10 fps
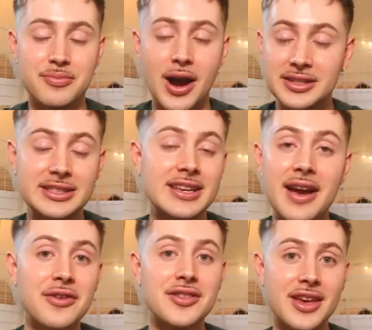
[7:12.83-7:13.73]
practically
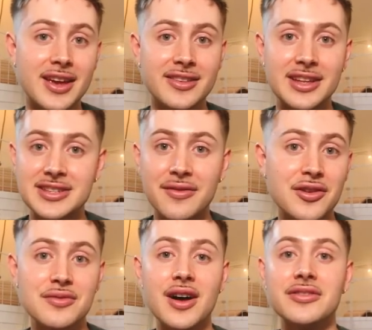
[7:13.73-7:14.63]
everything that's ever
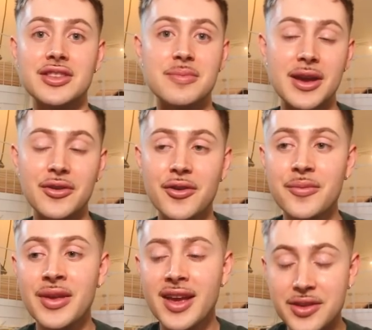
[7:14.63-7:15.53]
involved in the pig
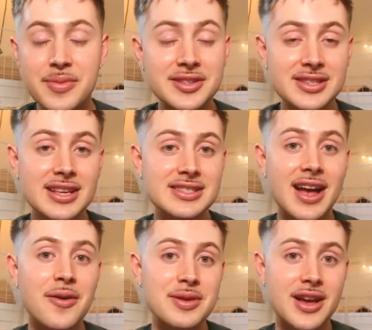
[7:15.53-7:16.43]
room. And the business has
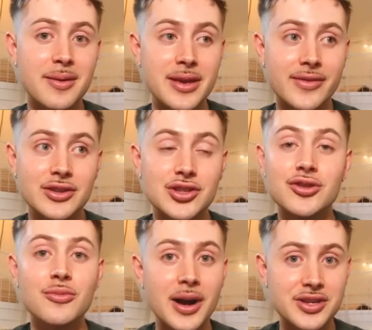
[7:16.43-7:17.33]
now become even
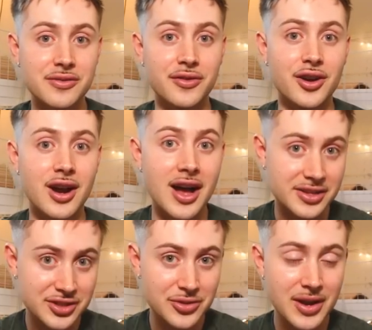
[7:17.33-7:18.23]
too much for
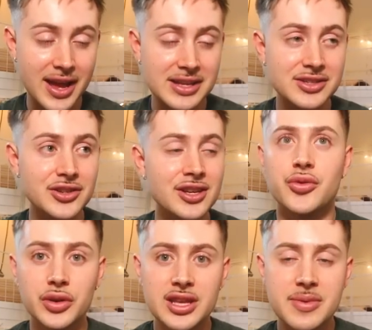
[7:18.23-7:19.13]
us two to handle. So
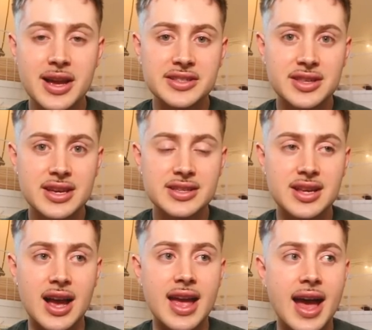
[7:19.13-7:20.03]
really, because of this,
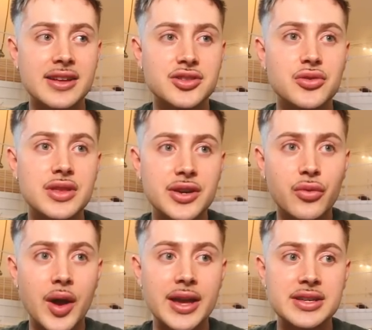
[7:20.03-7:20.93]
I had to think of
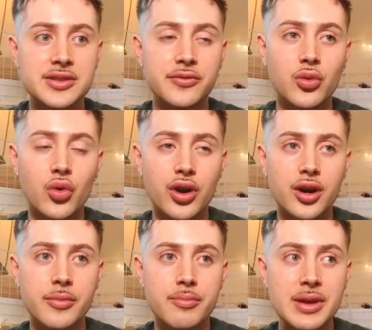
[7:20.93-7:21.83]
ways
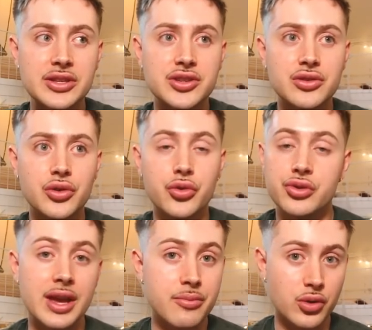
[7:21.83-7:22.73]
for me to
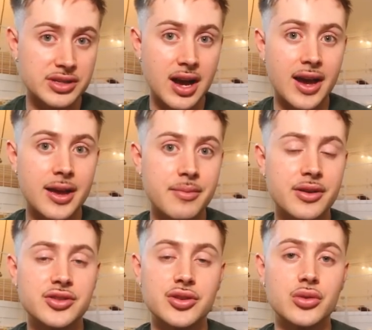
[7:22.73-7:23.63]
create more time
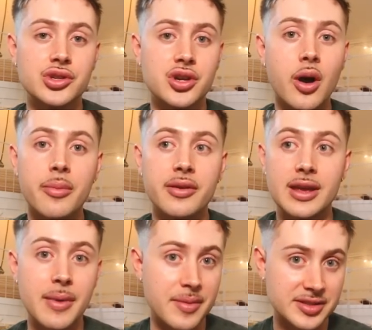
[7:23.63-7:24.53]
to show up
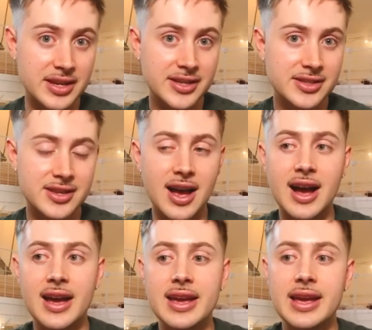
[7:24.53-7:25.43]
in my business.
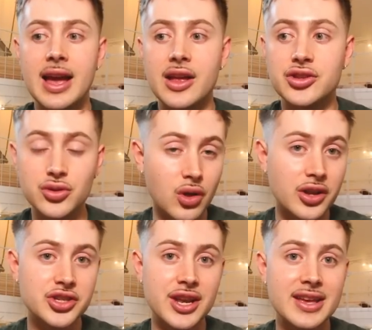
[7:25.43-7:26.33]
I do
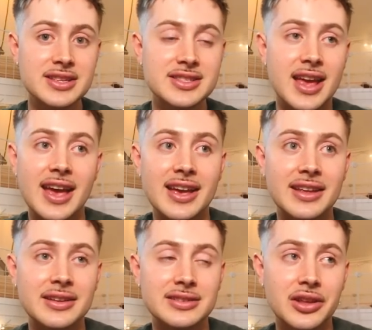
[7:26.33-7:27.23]
launch days,
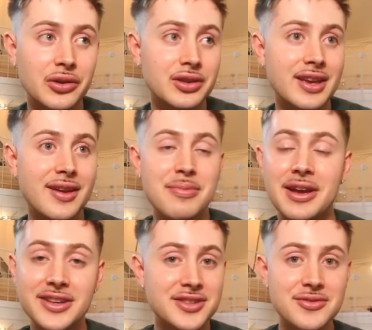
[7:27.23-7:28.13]
and literally
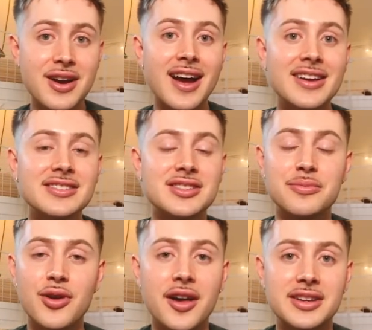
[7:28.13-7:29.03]
because of you guys, the
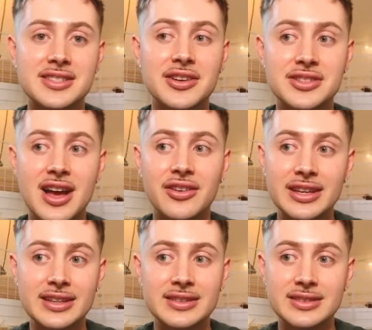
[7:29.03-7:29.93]
product sells out
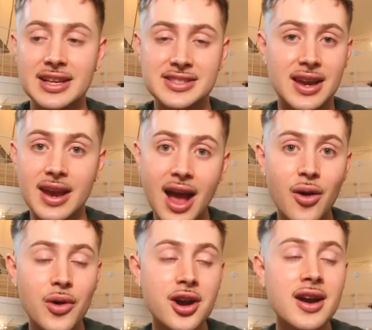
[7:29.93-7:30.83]
in less than an
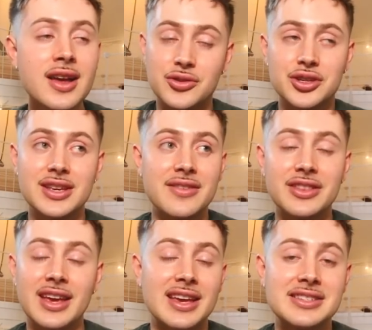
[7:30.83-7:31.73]
hour, usually even
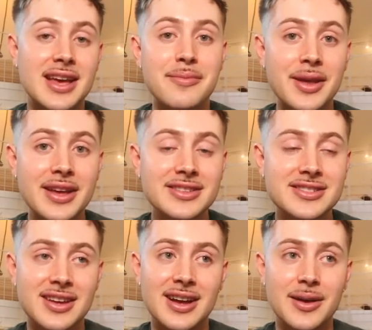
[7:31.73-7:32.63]
like in 10
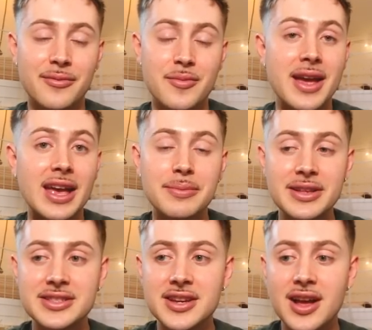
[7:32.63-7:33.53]
minutes for my
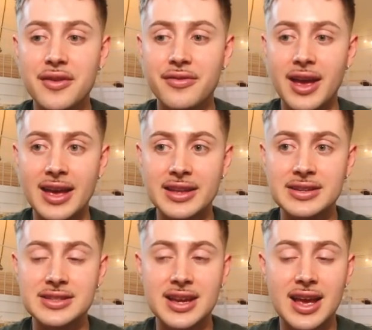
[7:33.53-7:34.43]
handmade stuff.
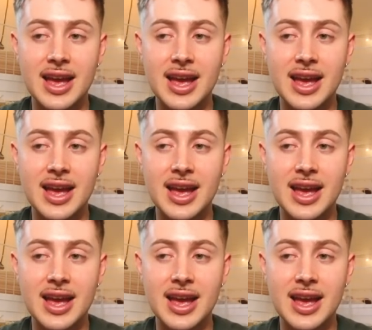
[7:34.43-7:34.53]
And